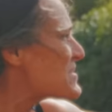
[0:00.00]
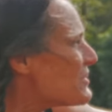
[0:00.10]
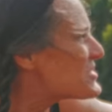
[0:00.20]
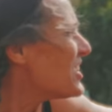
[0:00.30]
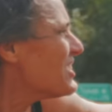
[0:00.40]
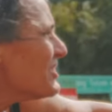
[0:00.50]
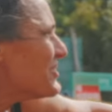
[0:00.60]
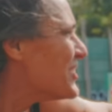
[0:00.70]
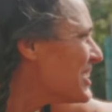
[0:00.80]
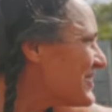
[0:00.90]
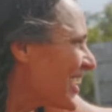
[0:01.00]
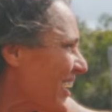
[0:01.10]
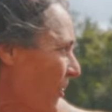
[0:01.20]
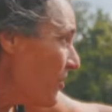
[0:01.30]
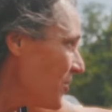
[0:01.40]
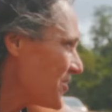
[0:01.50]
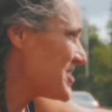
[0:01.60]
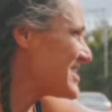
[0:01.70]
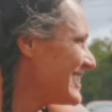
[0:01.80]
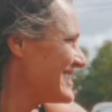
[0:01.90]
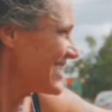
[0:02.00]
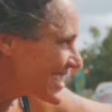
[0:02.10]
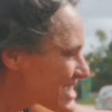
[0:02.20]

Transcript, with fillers: whole jungle full of like holes to